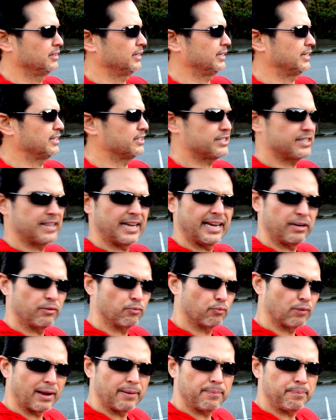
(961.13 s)
insane
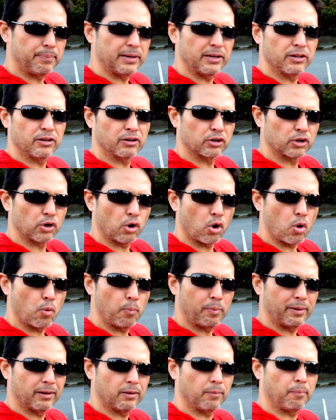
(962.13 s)
red pill, gold
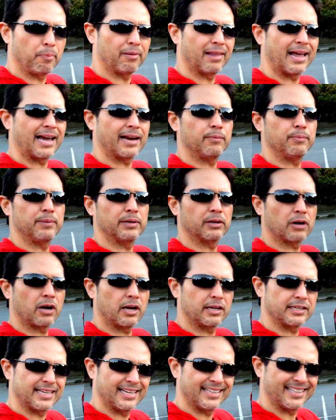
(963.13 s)
pill, platinum pill
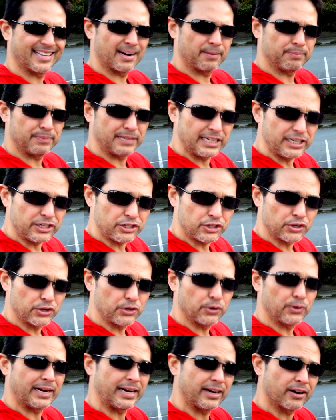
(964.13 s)
content that I'm teaching
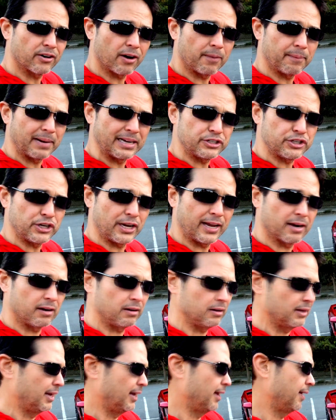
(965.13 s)
you here on my
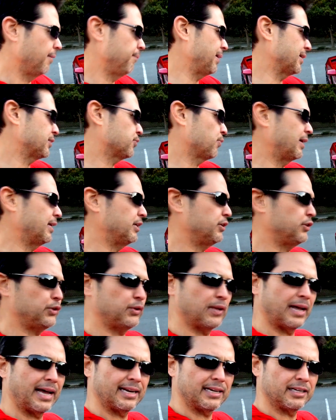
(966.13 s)
channel, best way to do
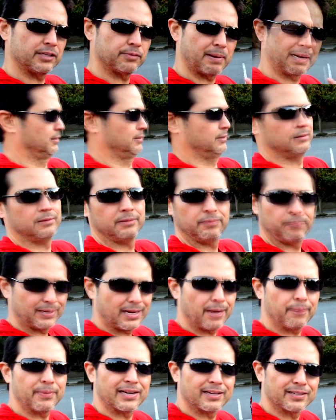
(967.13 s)
that is
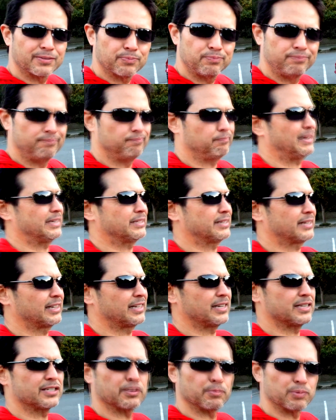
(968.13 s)
becoming
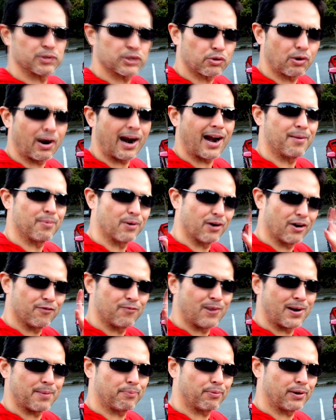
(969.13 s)
basically a subscriber of
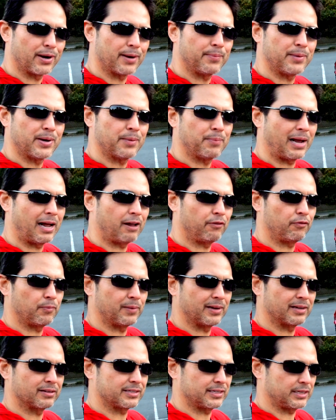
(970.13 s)
my premium
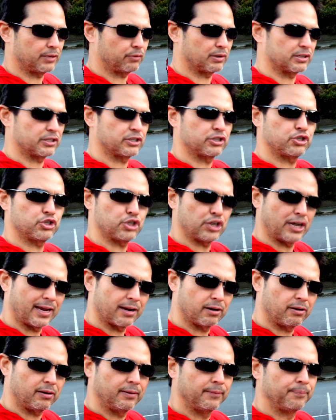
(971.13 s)
AlphaMaleSecrets
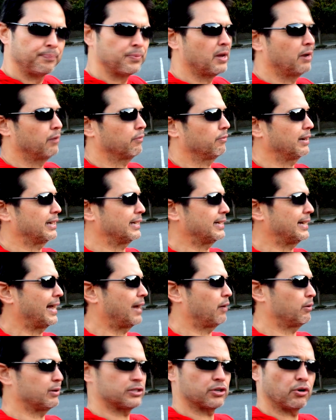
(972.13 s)
channel. Right
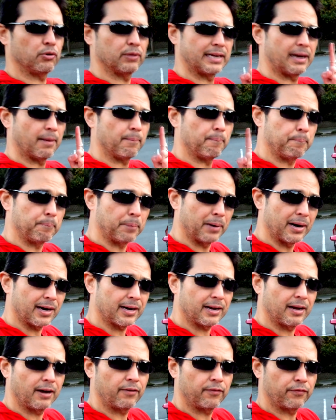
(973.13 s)
now it's only
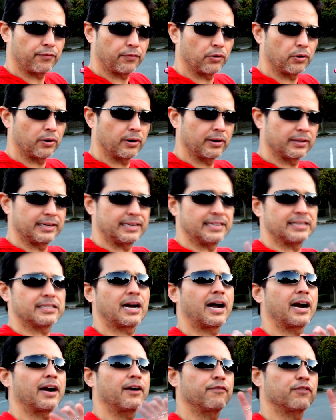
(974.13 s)
$1 for the
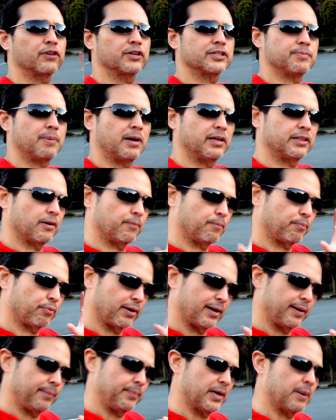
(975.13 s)
entire first month of
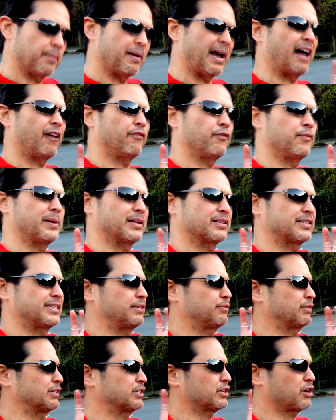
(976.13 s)
premium
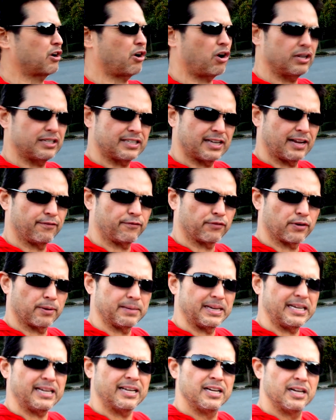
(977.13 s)
AlphaMaleSecrets content from
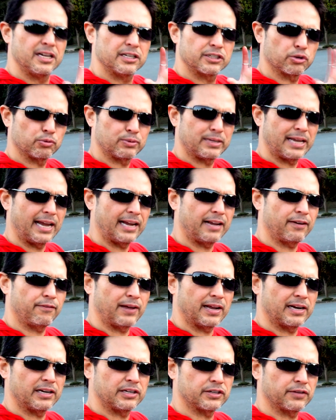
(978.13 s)
me. So take
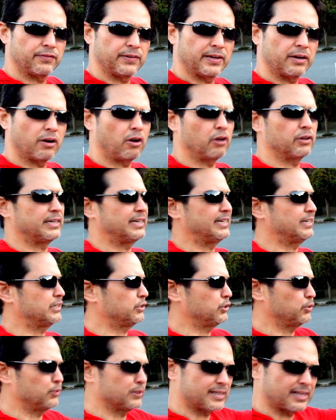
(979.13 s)
advantage of it. All you need
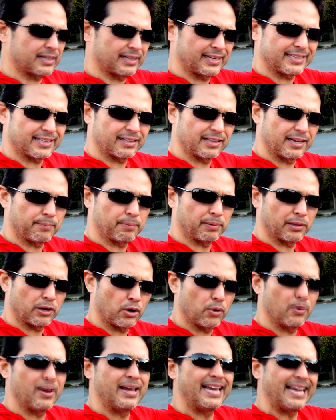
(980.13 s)
to do is click the link
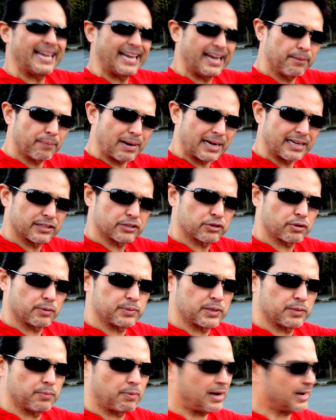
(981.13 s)
below in my
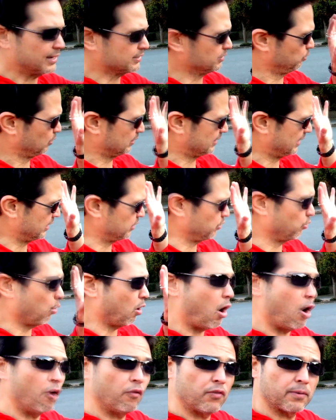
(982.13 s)
description box. It will take you
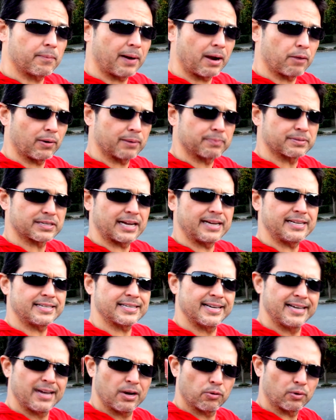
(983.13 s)
over to my website
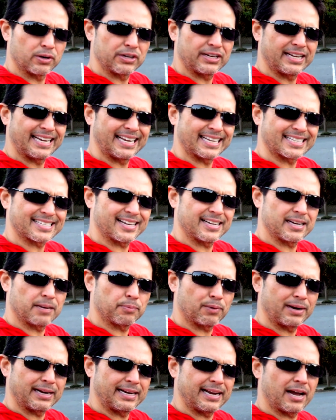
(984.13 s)
where you can get signed up
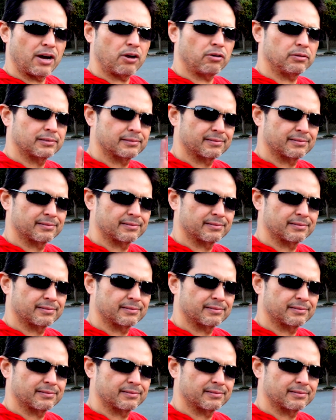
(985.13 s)
right now.